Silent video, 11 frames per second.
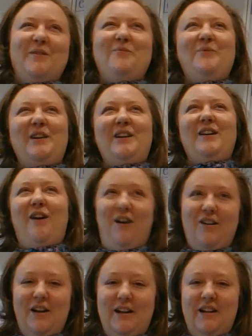We are
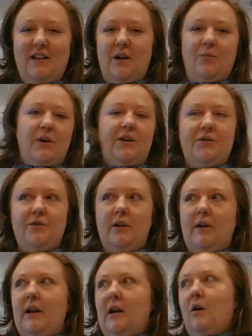eating. Like, what are you doing
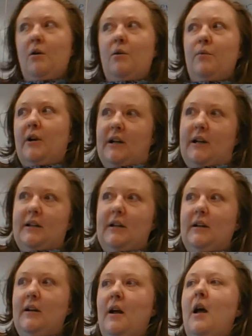right now? Oh, we're
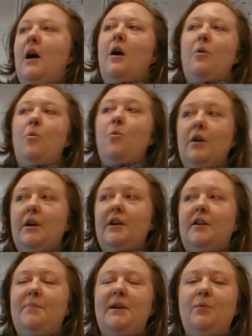eating. Or it
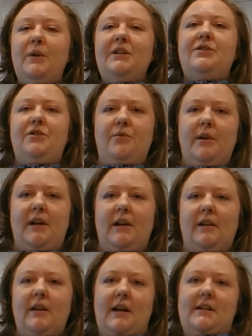could be we do eat.
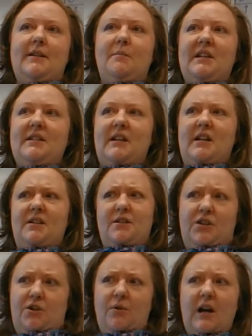Like somebody says,
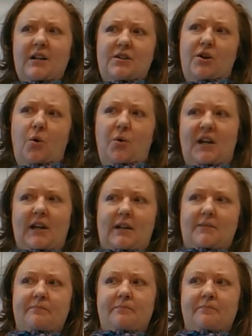you guys don't eat